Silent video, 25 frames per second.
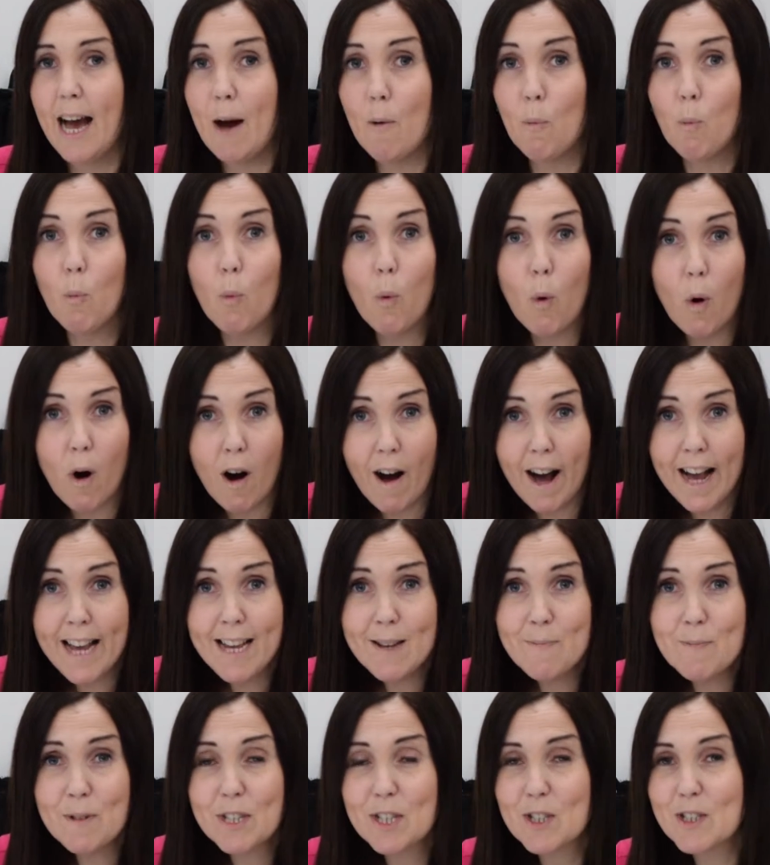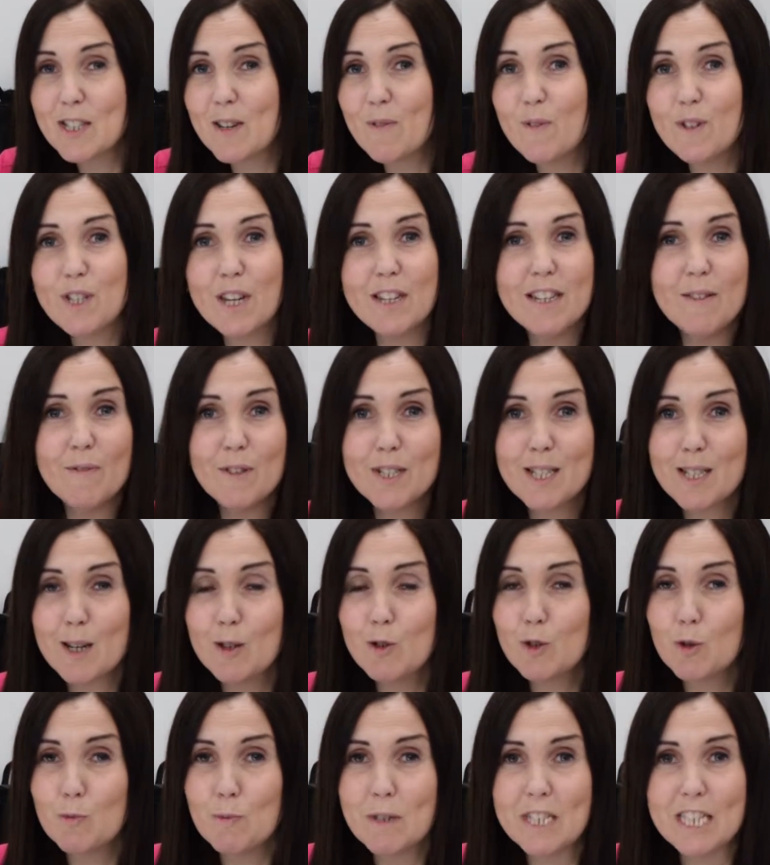And why? Because if you don't have a
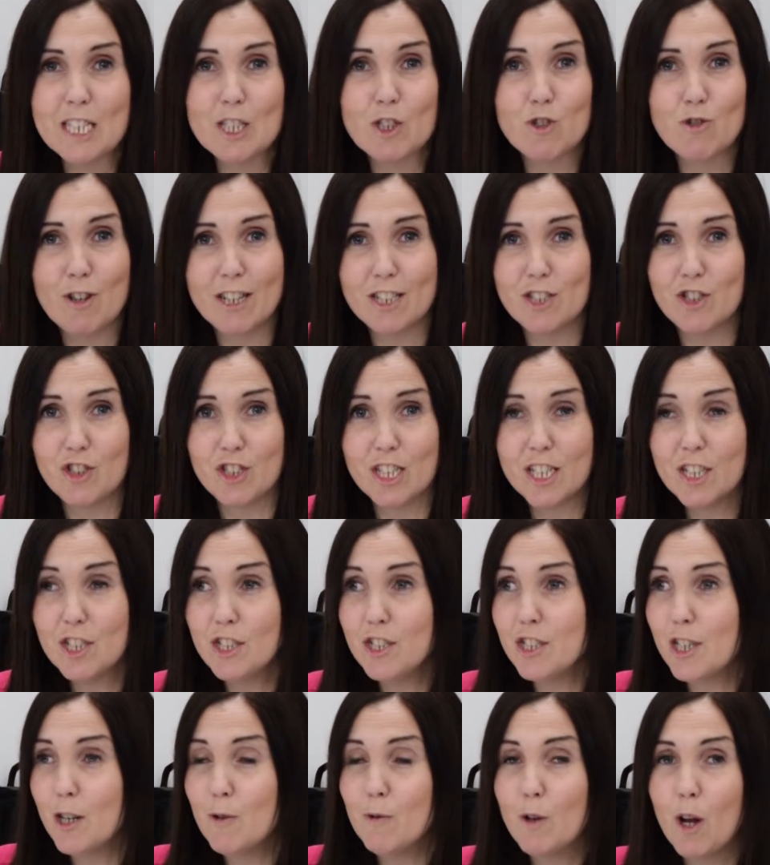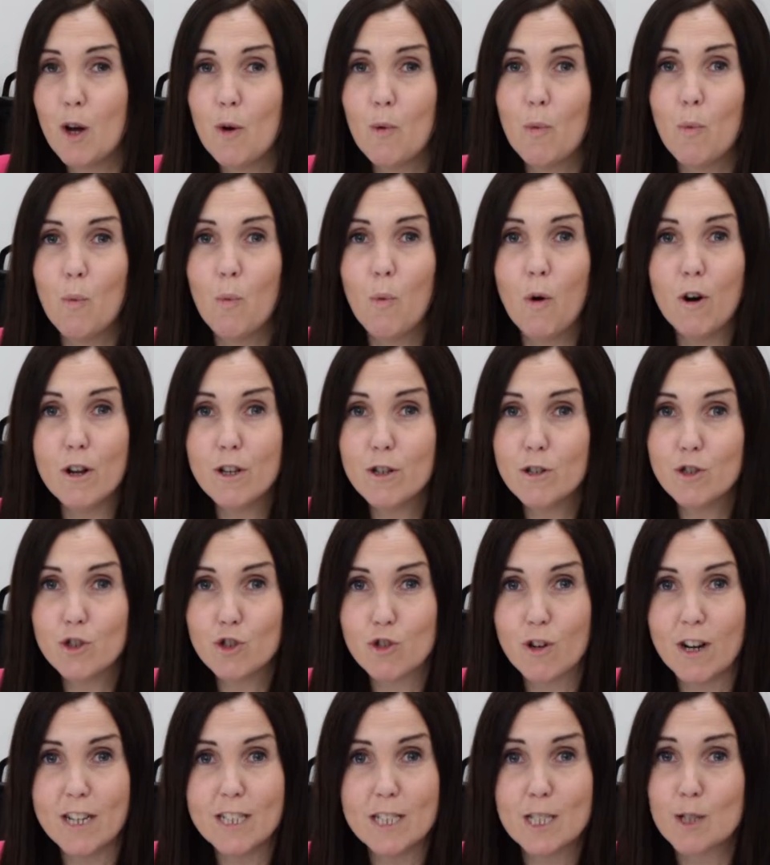social media strategy, you don't know what you're
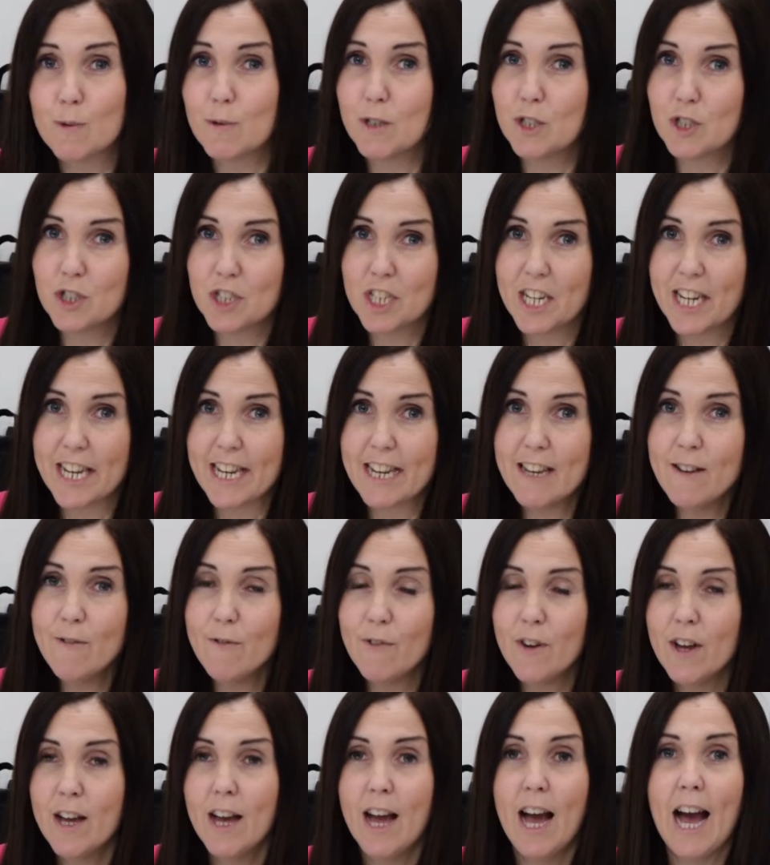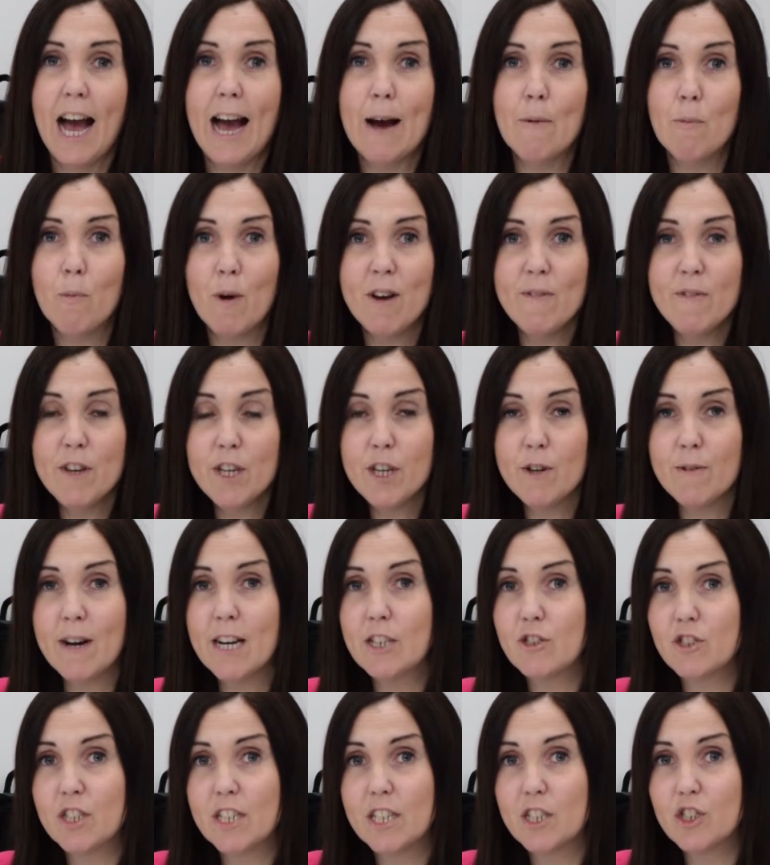trying to achieve and whether you
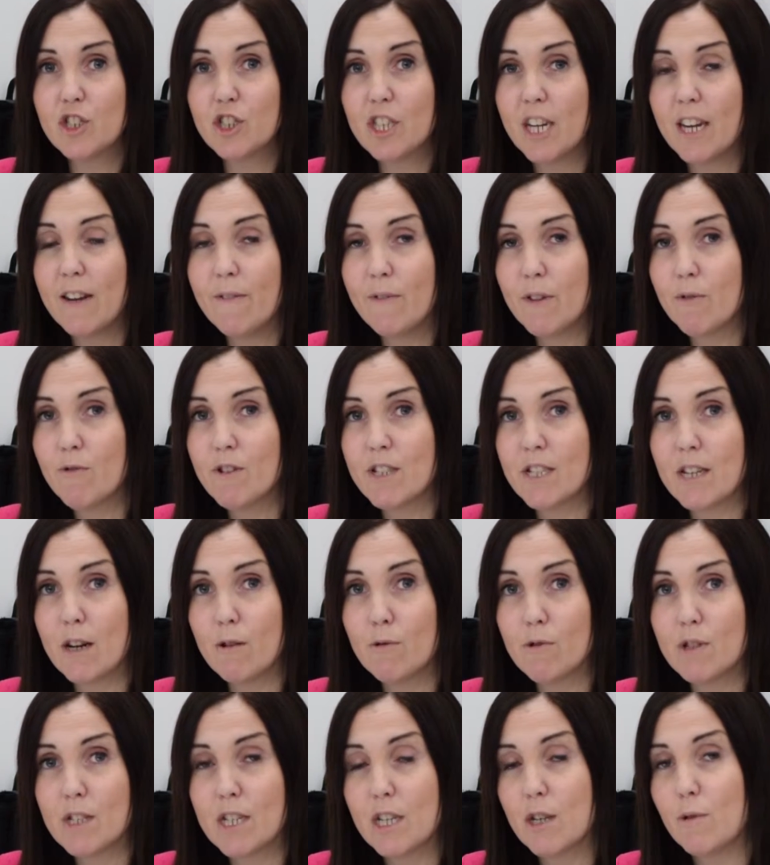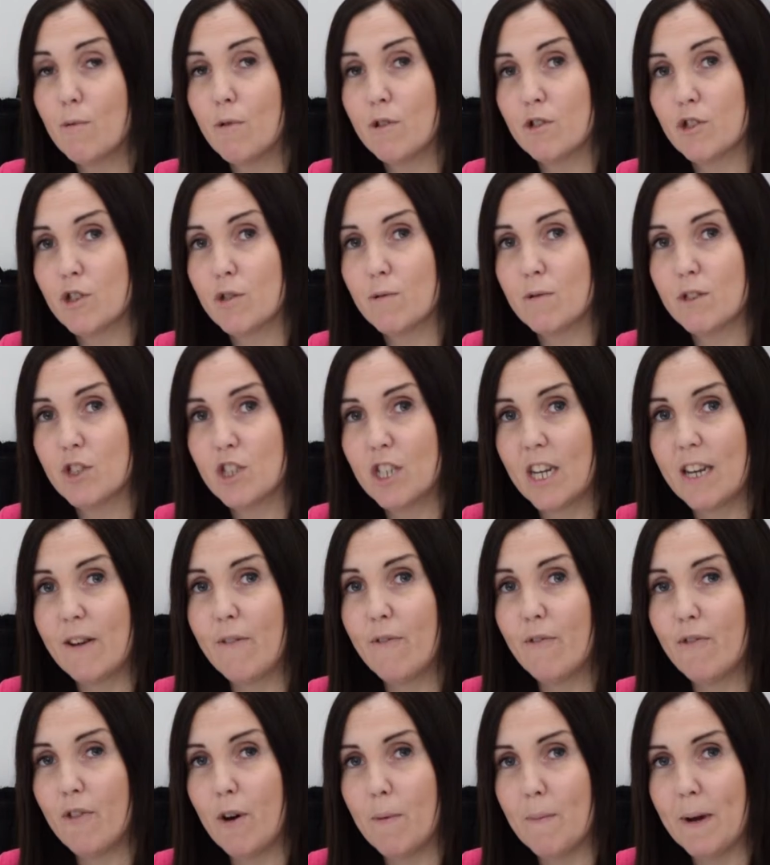actually achieve the results that you want to
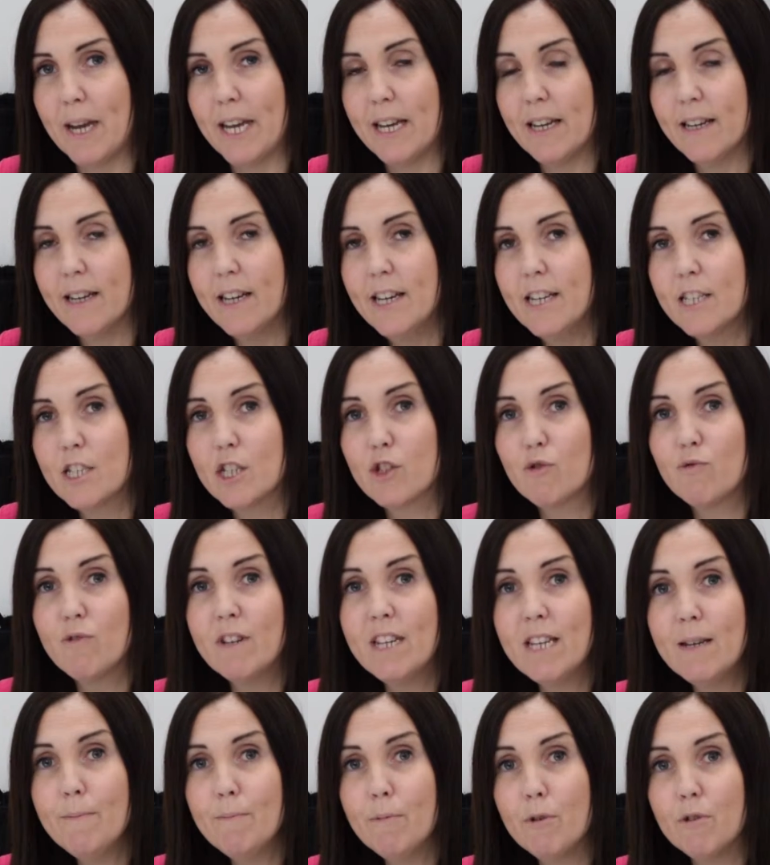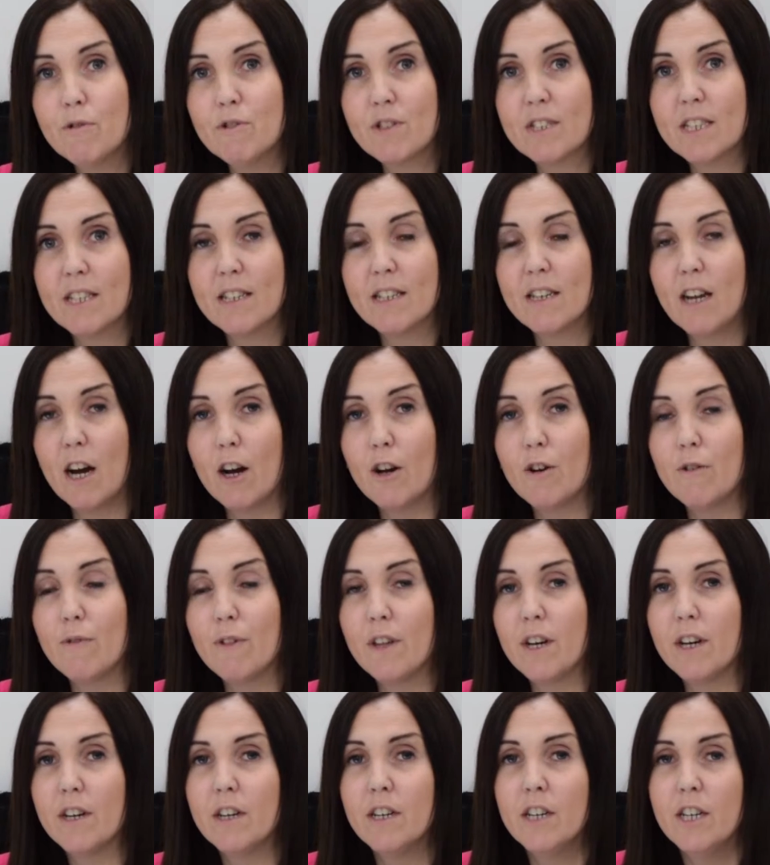achieve from it. It's really important to know
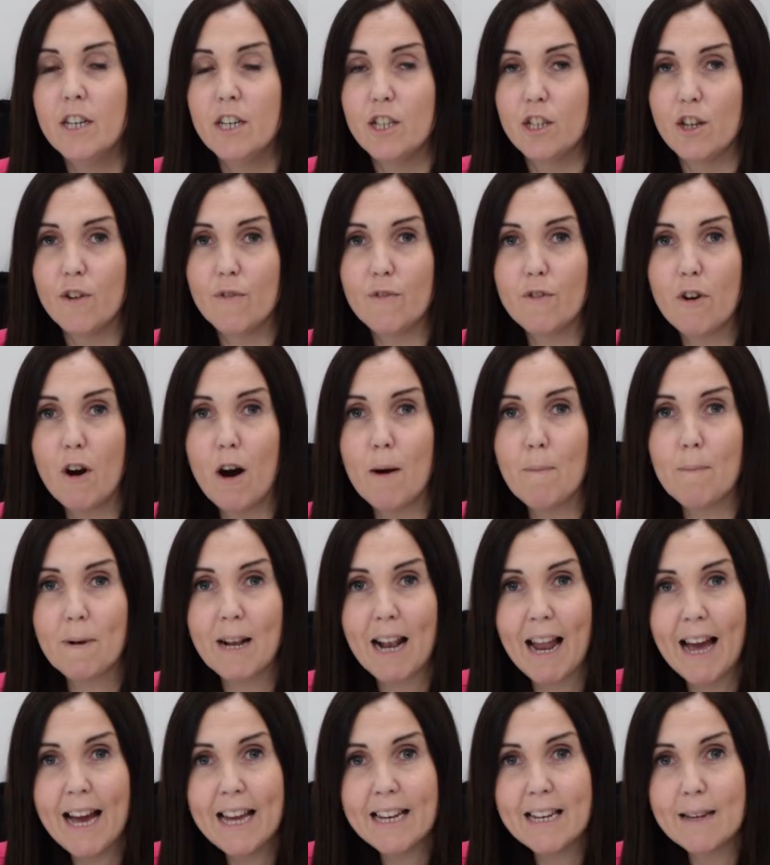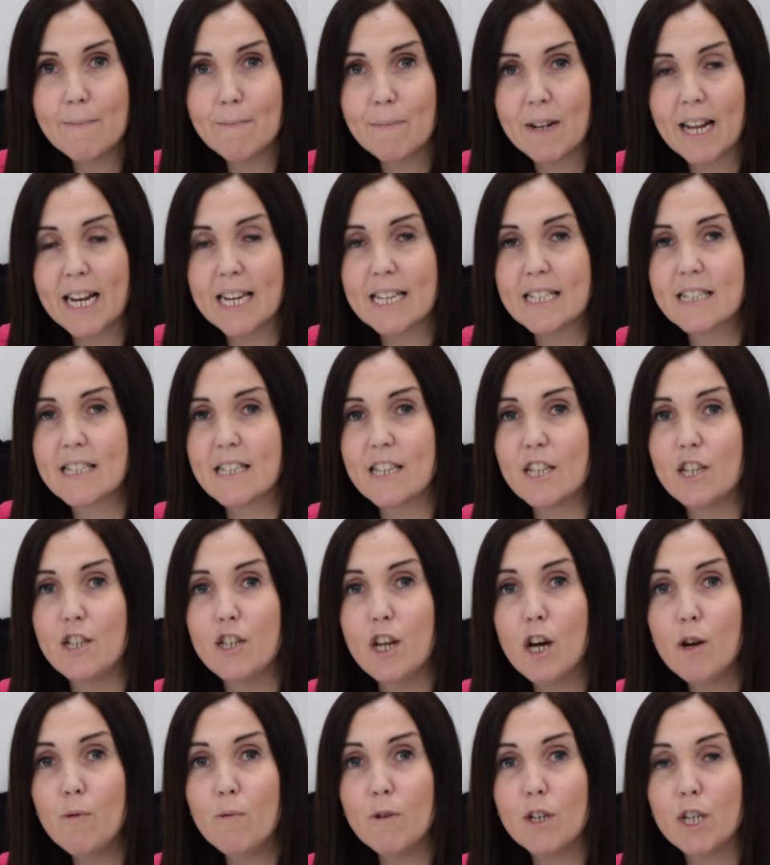that you've got a plan in place and you
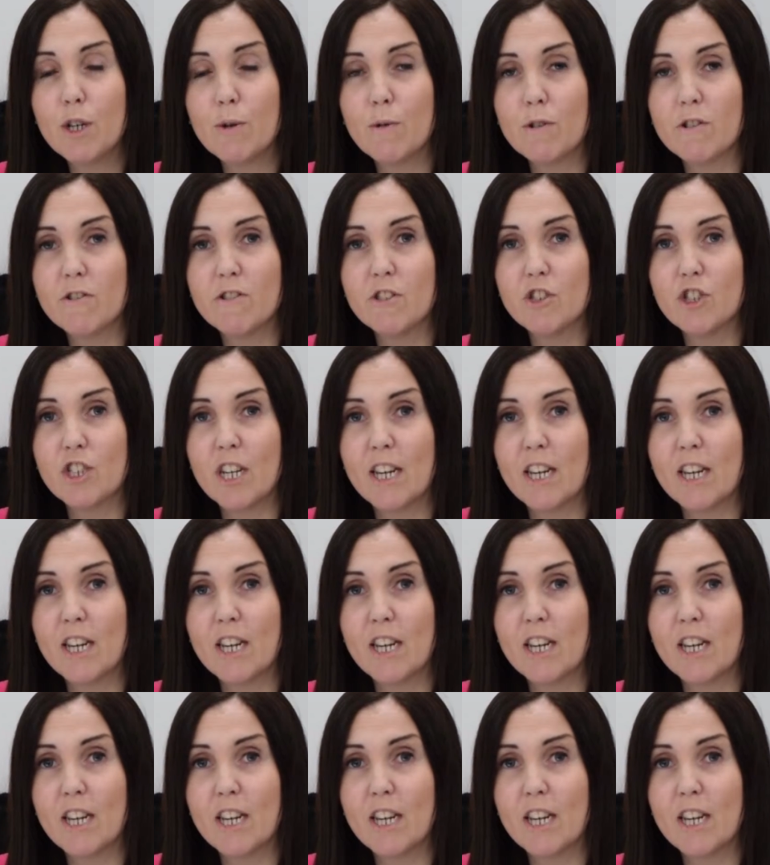know what you want to